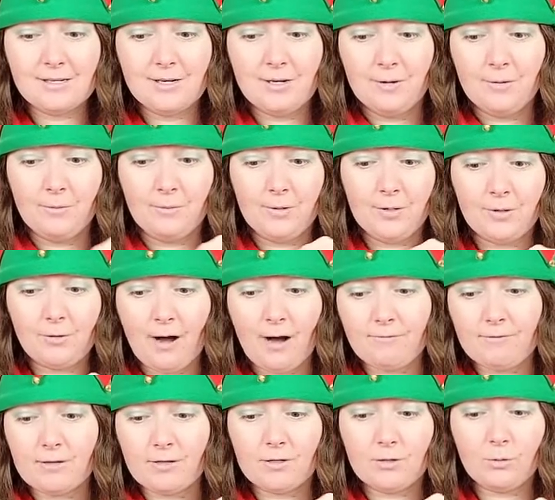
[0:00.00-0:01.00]
When you
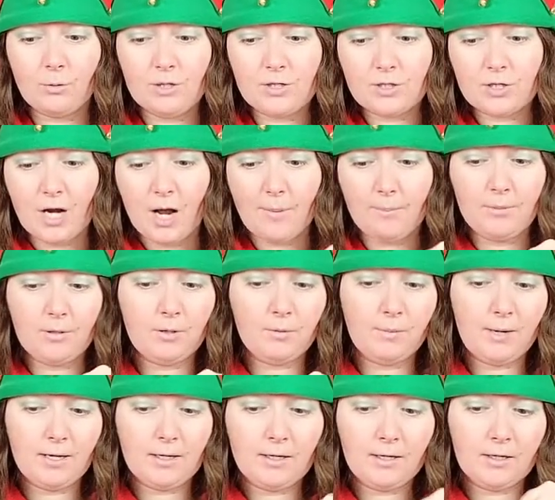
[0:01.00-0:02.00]
craft in the toy shop and you're
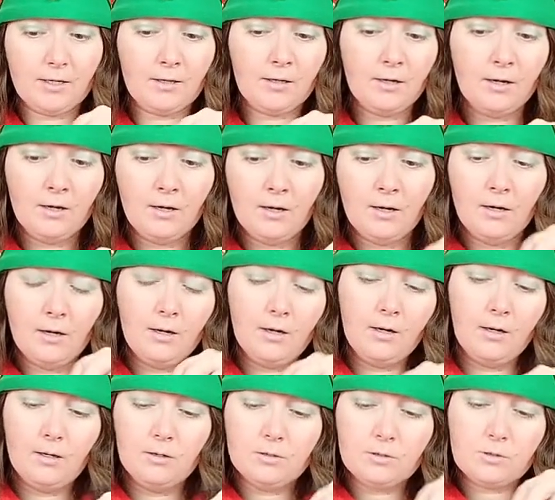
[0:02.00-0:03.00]
making
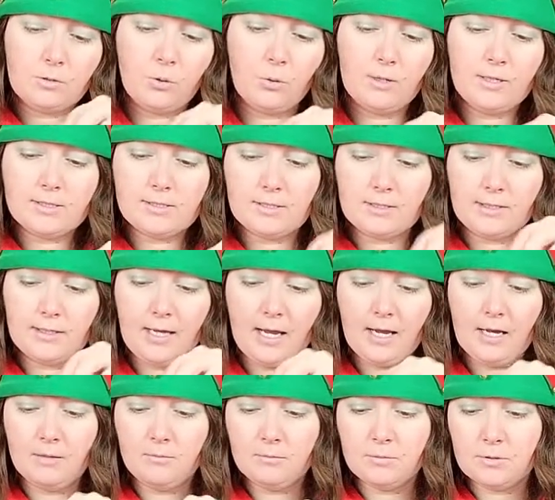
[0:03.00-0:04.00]
toys and
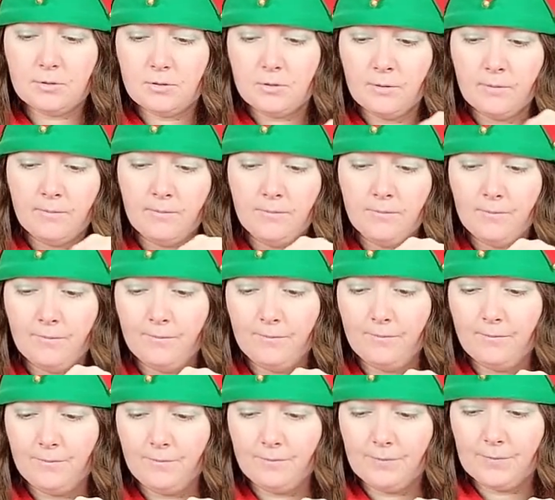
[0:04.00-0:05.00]
games,
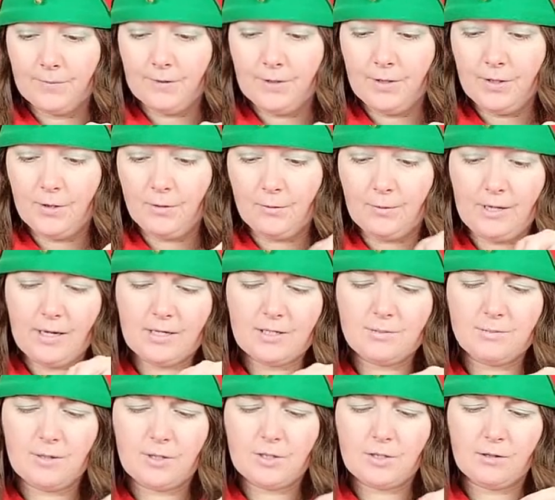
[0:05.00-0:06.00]
you don't get as
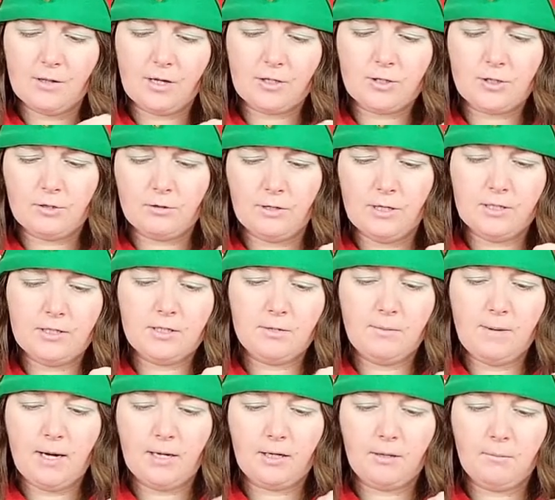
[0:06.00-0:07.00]
much luxury to
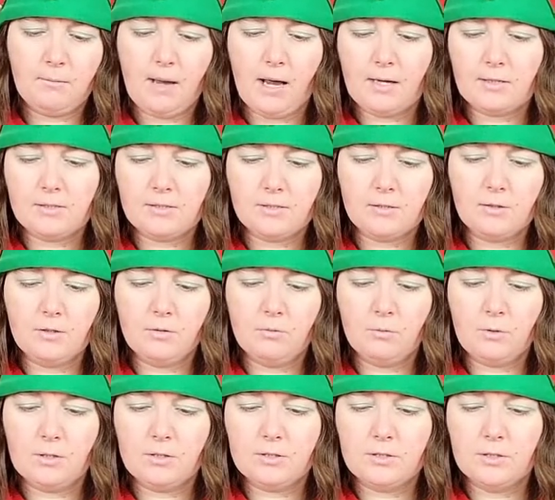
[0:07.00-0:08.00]
make a mess. So you
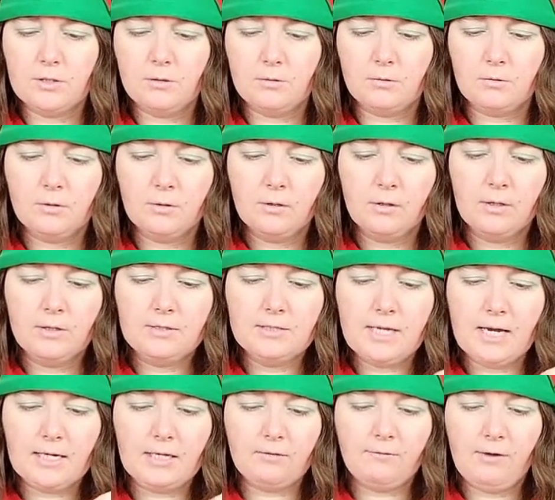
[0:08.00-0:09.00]
want to
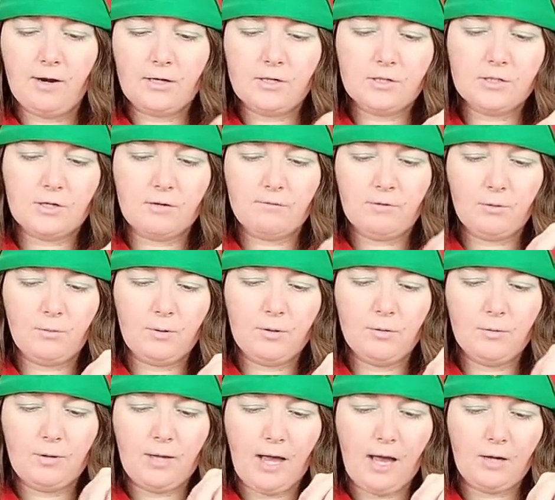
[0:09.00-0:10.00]
take advantage of it when
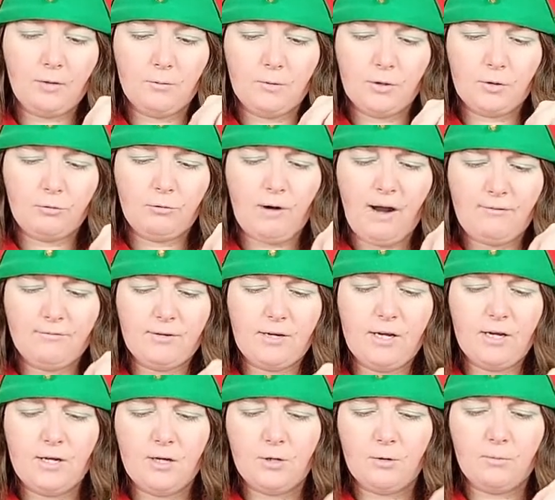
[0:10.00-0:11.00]
you can. When you're crafting
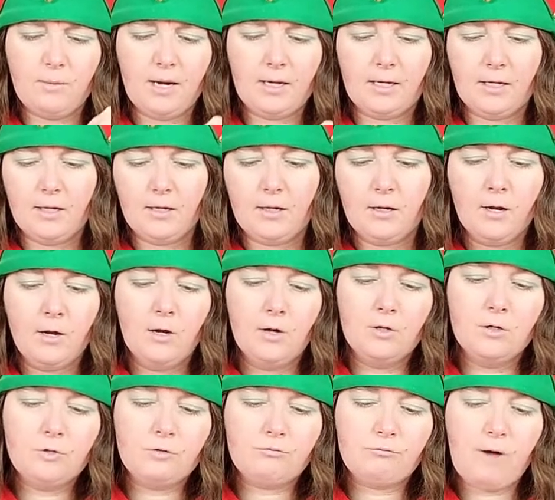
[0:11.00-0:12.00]
and you're making
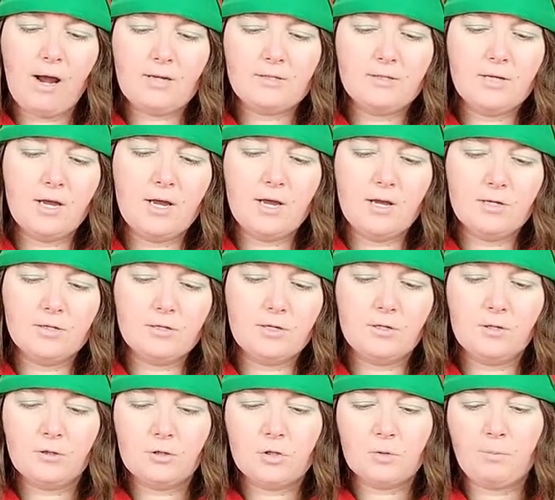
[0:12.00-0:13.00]
dresses and
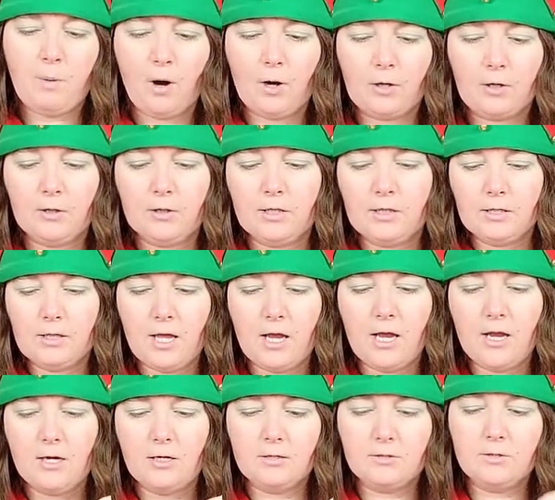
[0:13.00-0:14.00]
you're sparkling
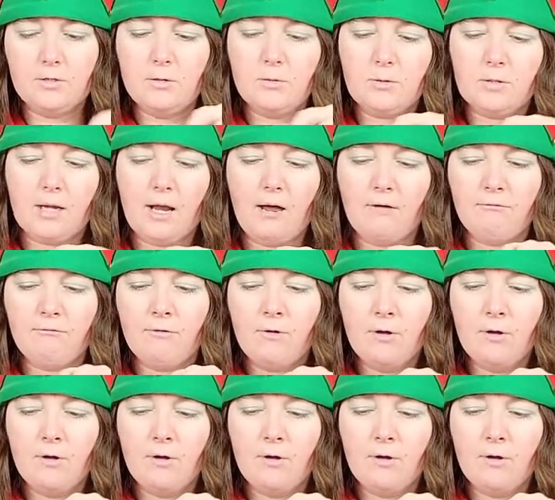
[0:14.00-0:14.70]
things, you can have